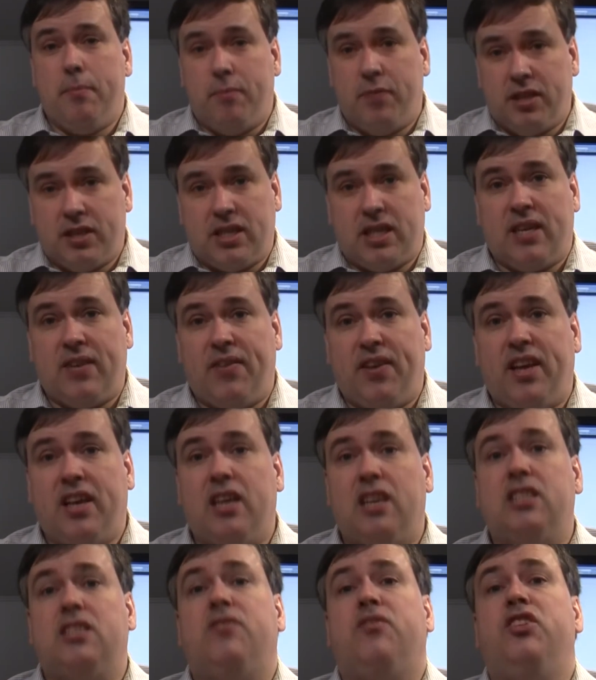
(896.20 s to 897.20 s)

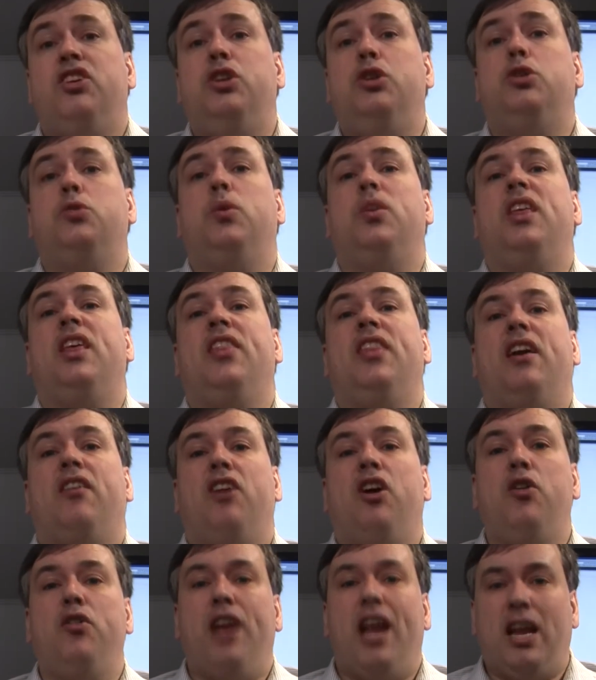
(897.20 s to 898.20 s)
certificates for use within their
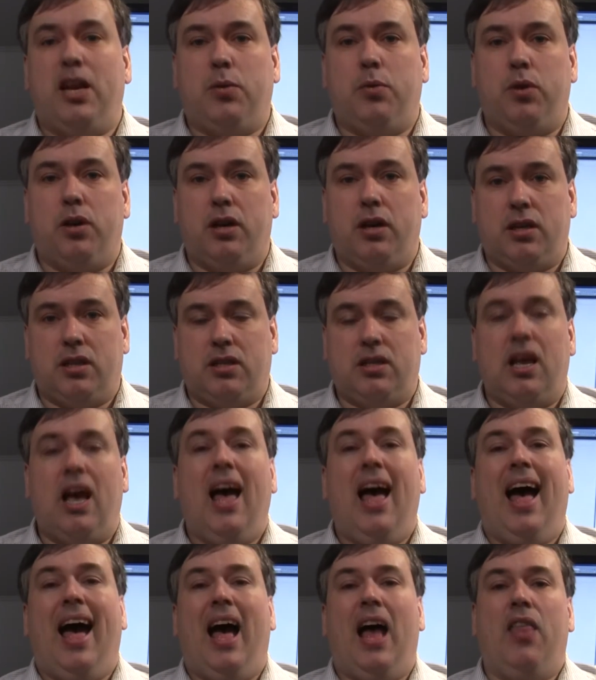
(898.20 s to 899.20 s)
own networks,
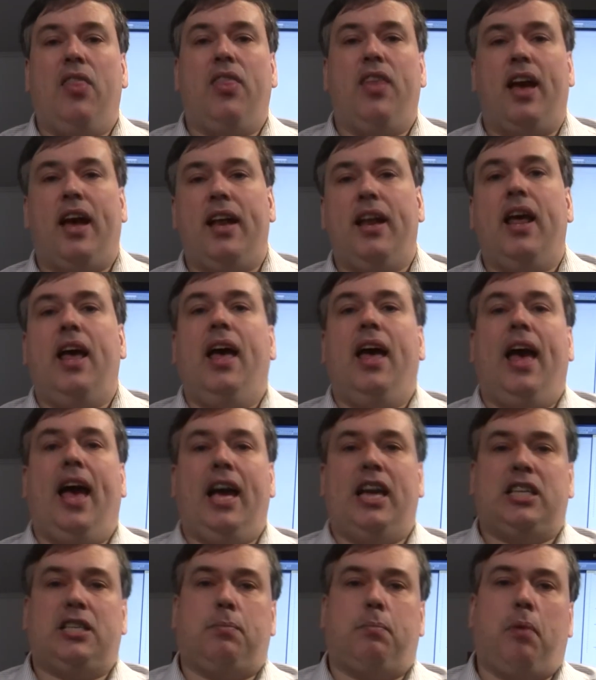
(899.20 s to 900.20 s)
and then
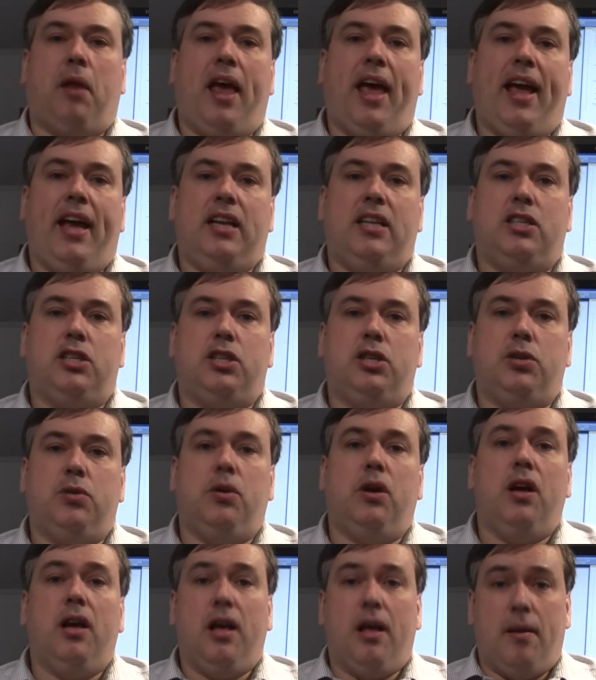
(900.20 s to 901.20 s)
explain
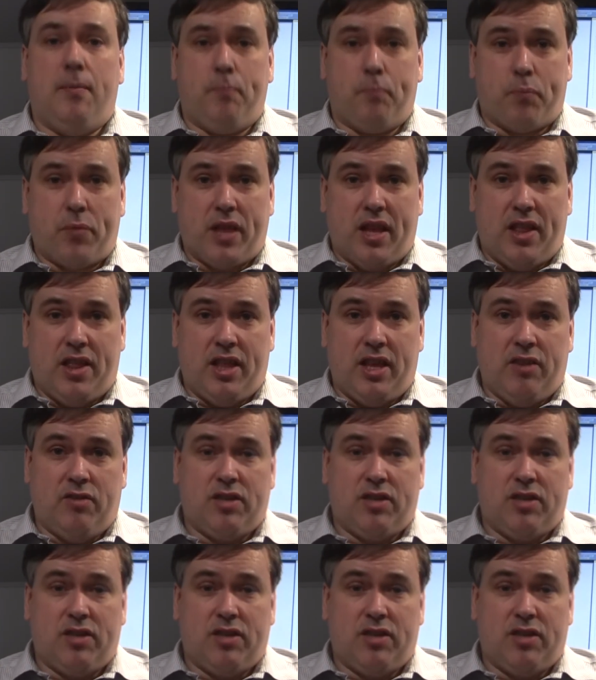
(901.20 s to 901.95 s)
to the